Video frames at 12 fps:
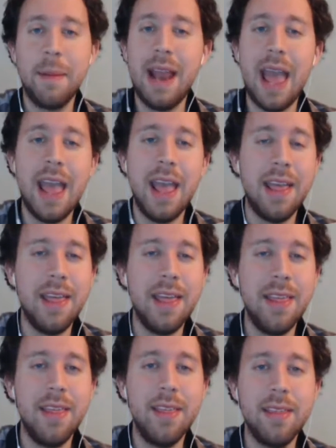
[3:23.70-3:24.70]
I
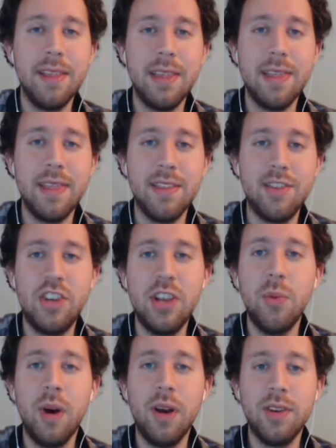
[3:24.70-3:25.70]
mean, she
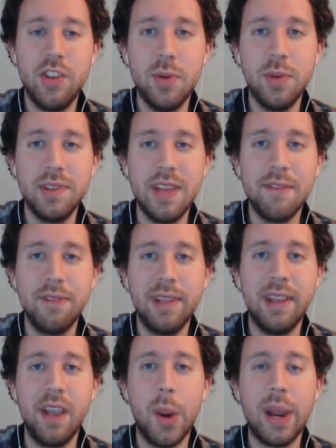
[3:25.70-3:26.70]
was
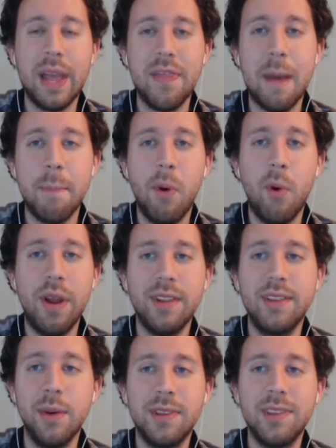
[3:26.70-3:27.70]
definitely going at that
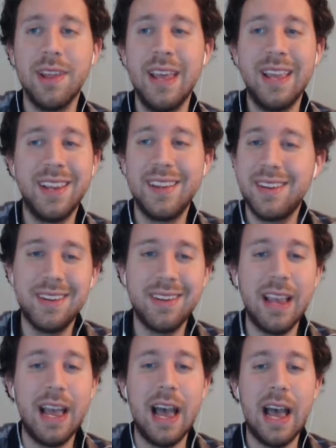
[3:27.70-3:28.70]
point. So it's like,
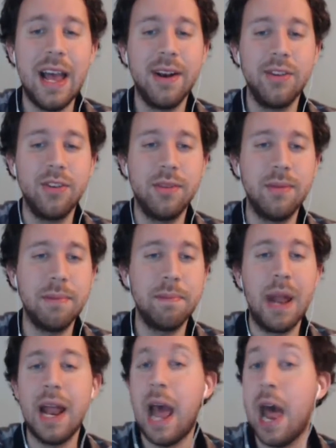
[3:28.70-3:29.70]
I
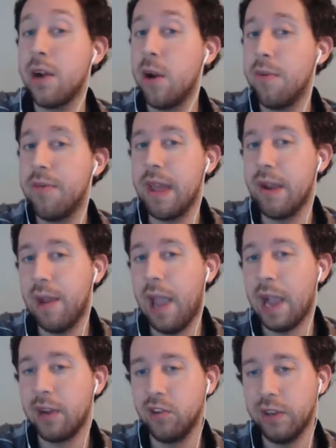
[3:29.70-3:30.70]
don't know if they
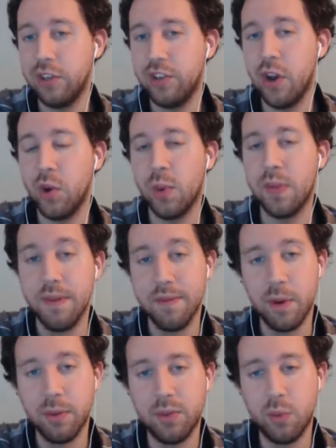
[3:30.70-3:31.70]
actually showed what the
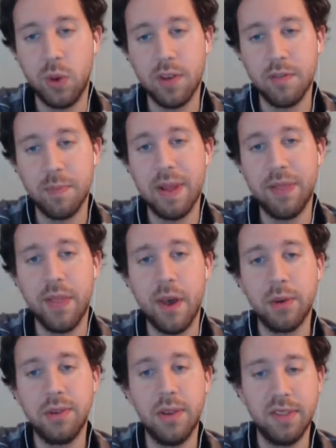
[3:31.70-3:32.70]
votes would have been
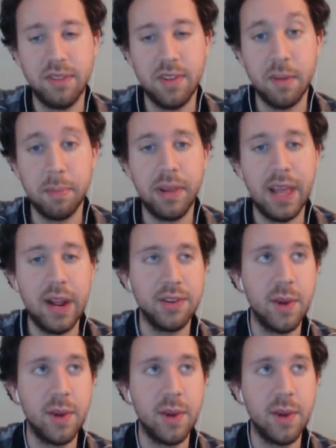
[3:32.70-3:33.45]
though to the players.